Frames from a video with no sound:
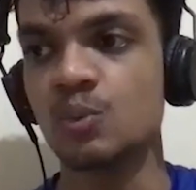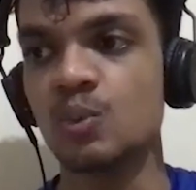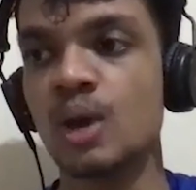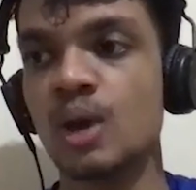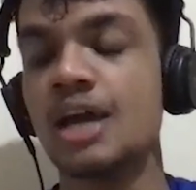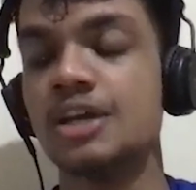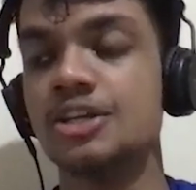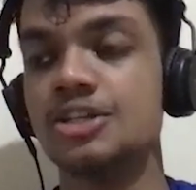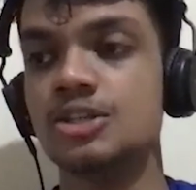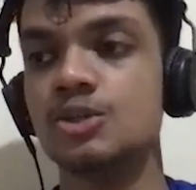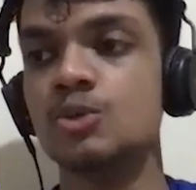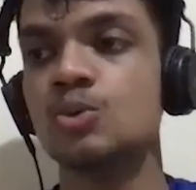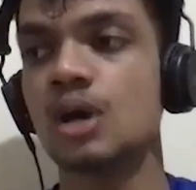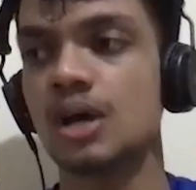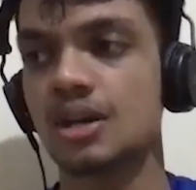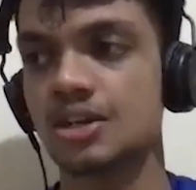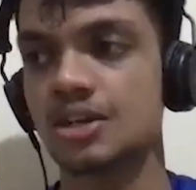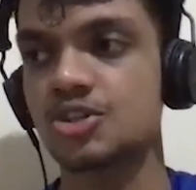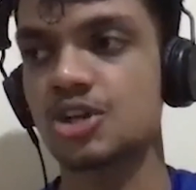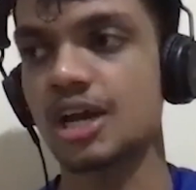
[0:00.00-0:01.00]
where you
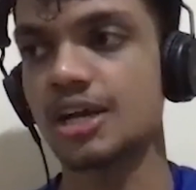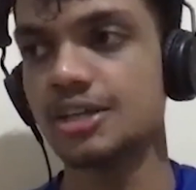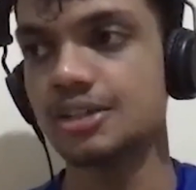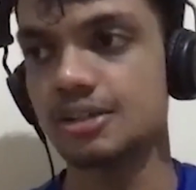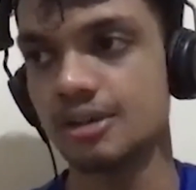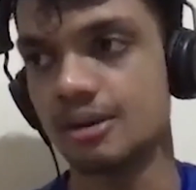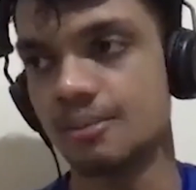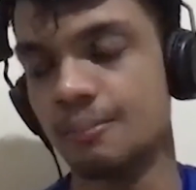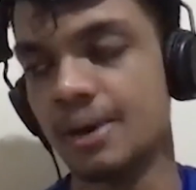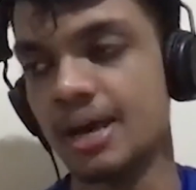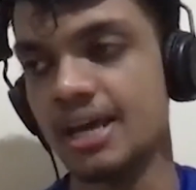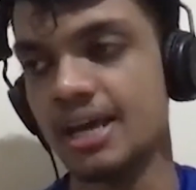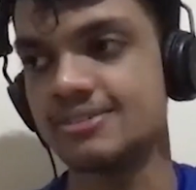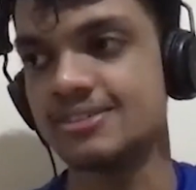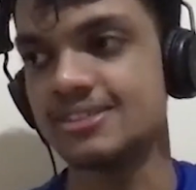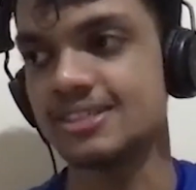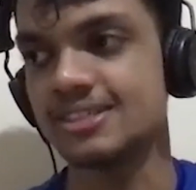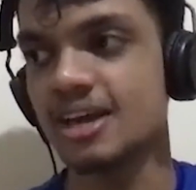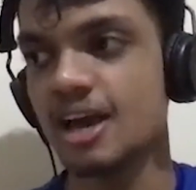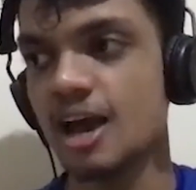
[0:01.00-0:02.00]
are trying your
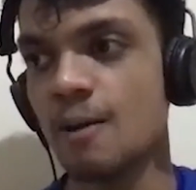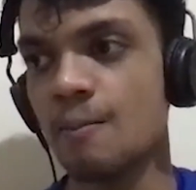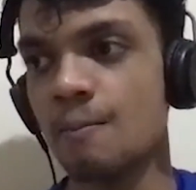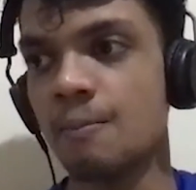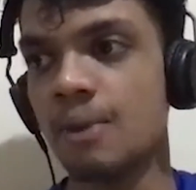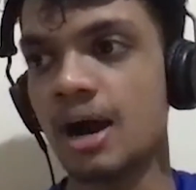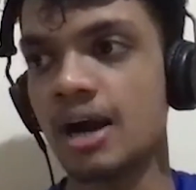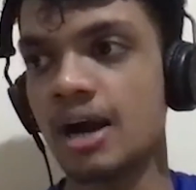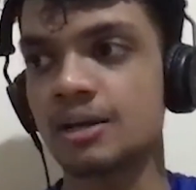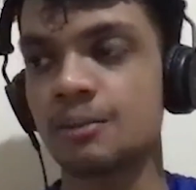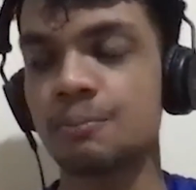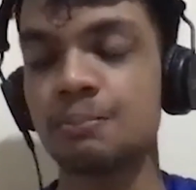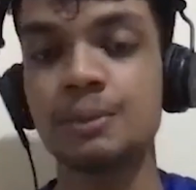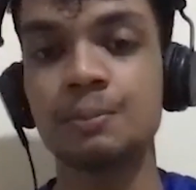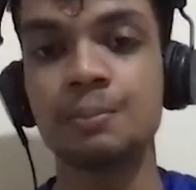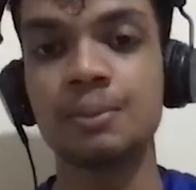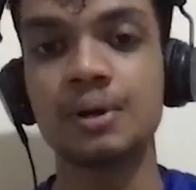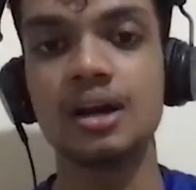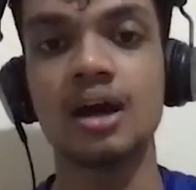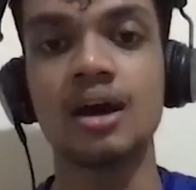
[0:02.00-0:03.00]
best, but
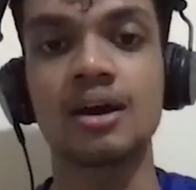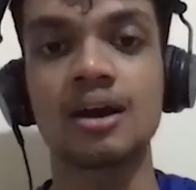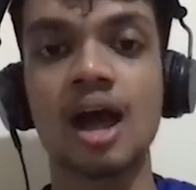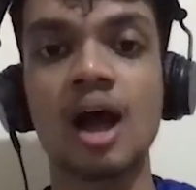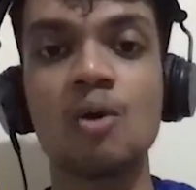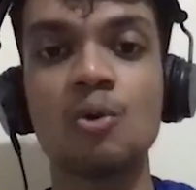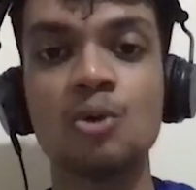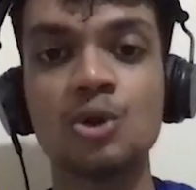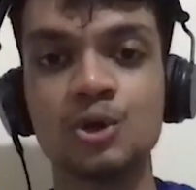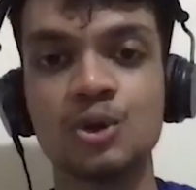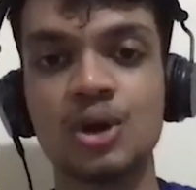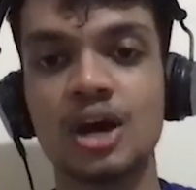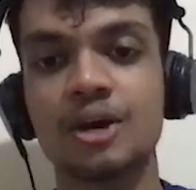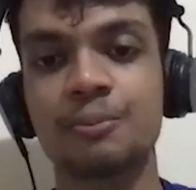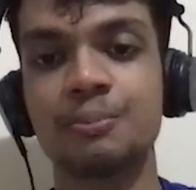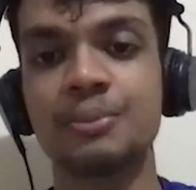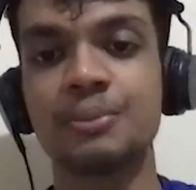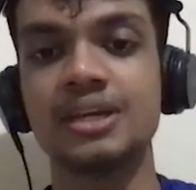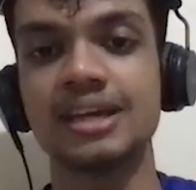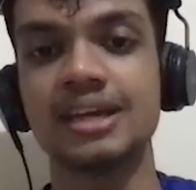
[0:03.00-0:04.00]
people around you are
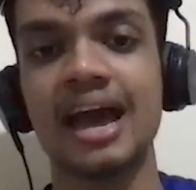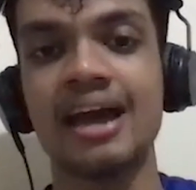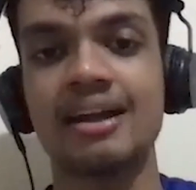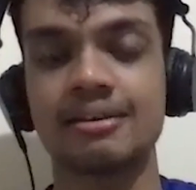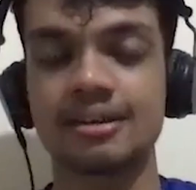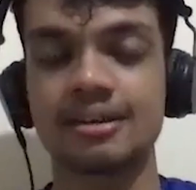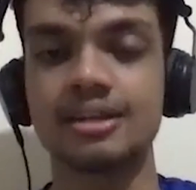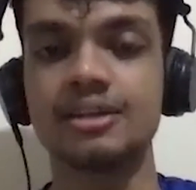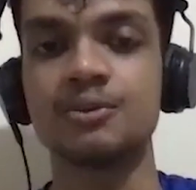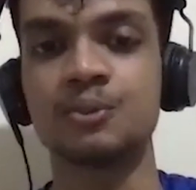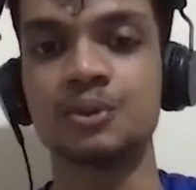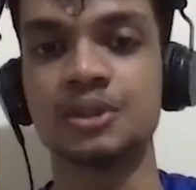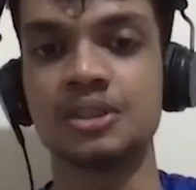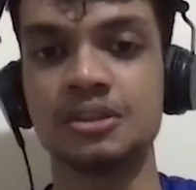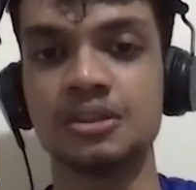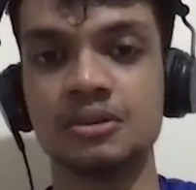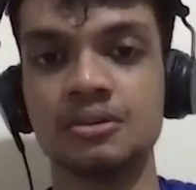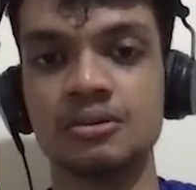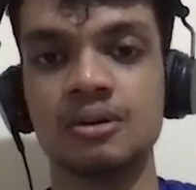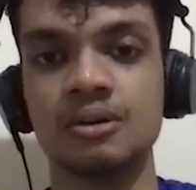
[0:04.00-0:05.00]
being arrogant with
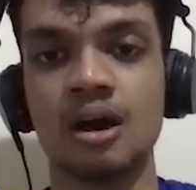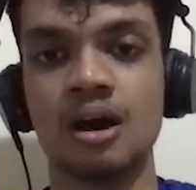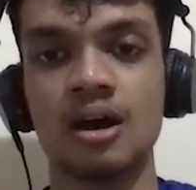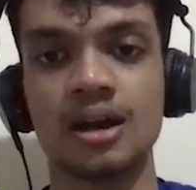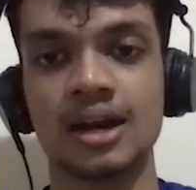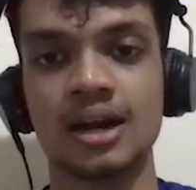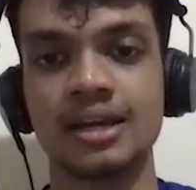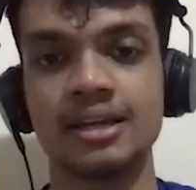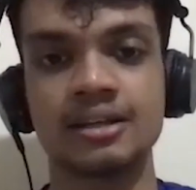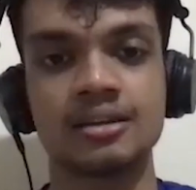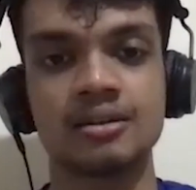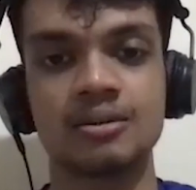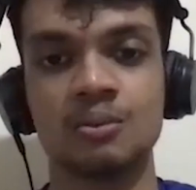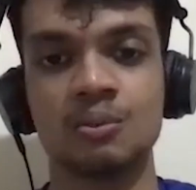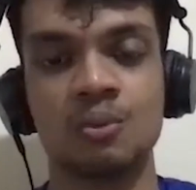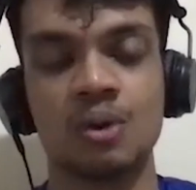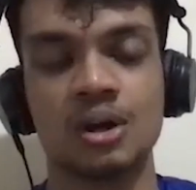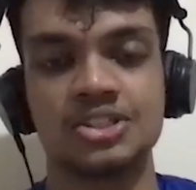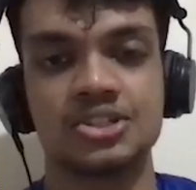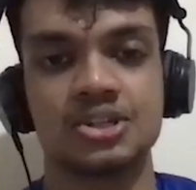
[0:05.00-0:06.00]
you? Or like,
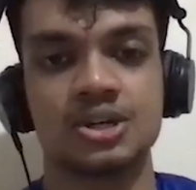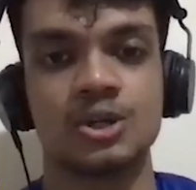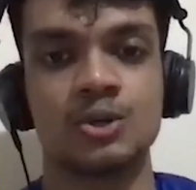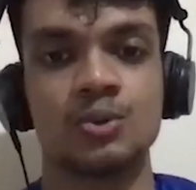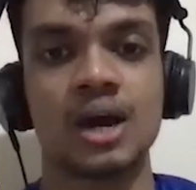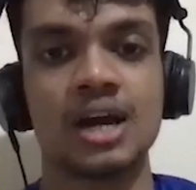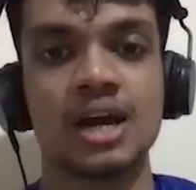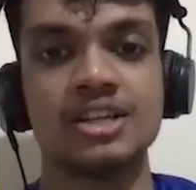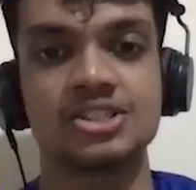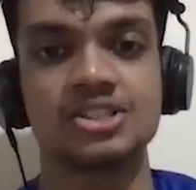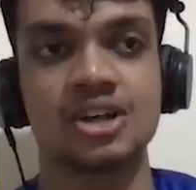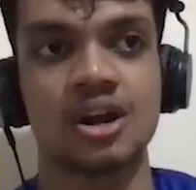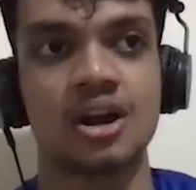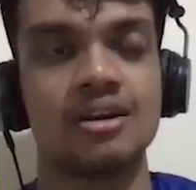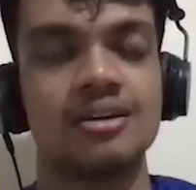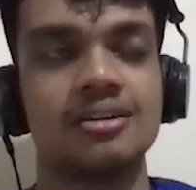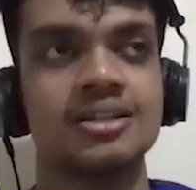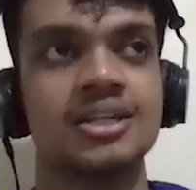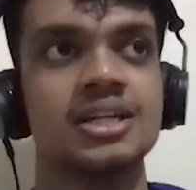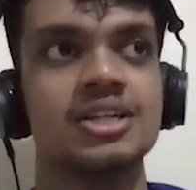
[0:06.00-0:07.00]
what's your advice
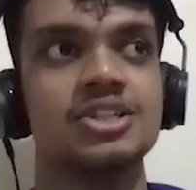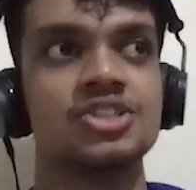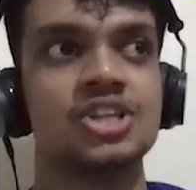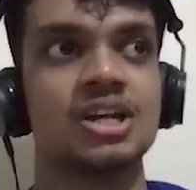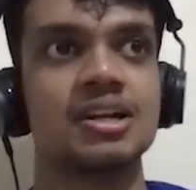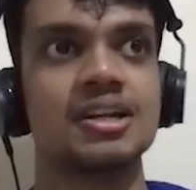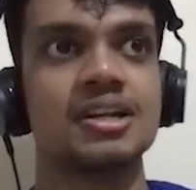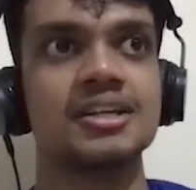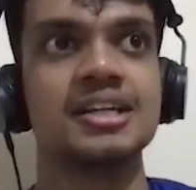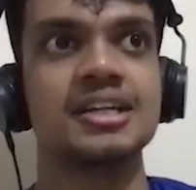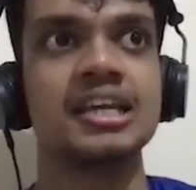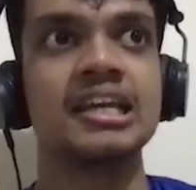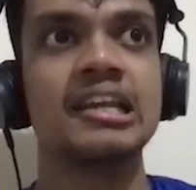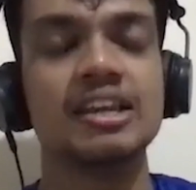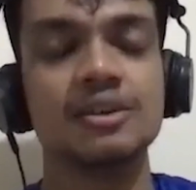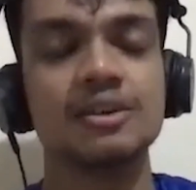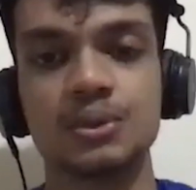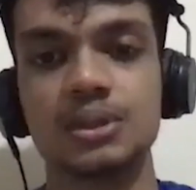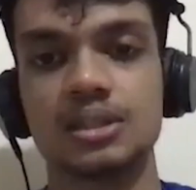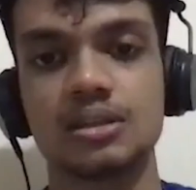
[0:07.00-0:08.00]
on generally
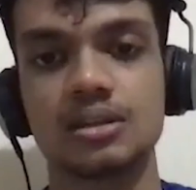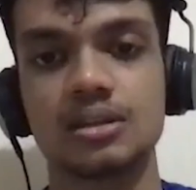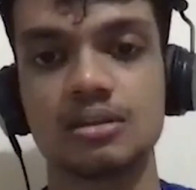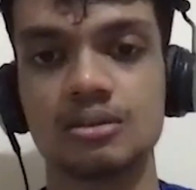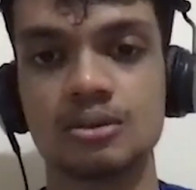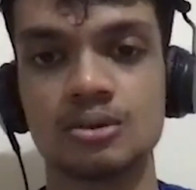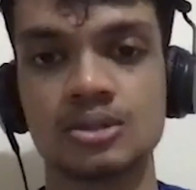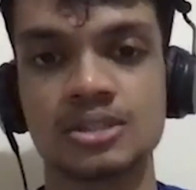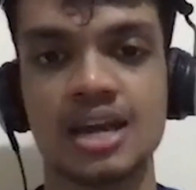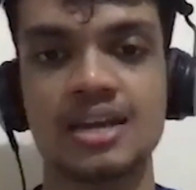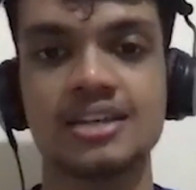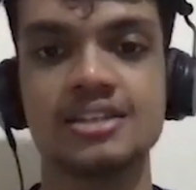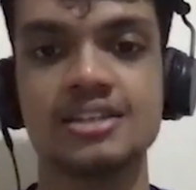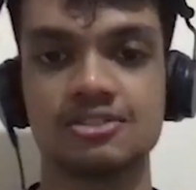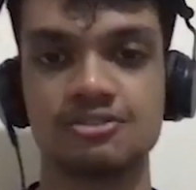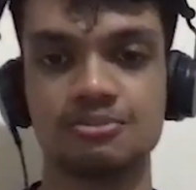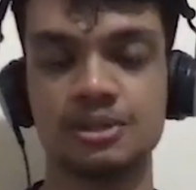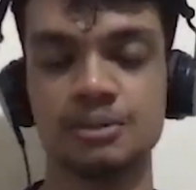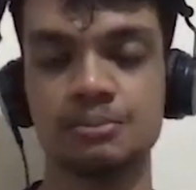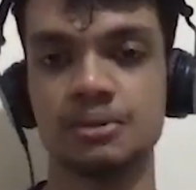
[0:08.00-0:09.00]
dealing with those kinds
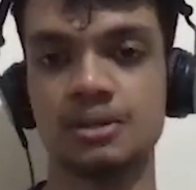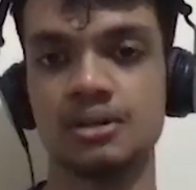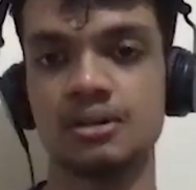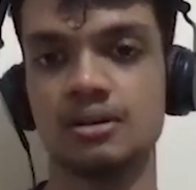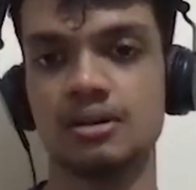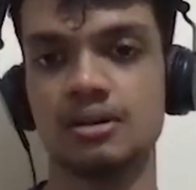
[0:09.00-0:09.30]
of people?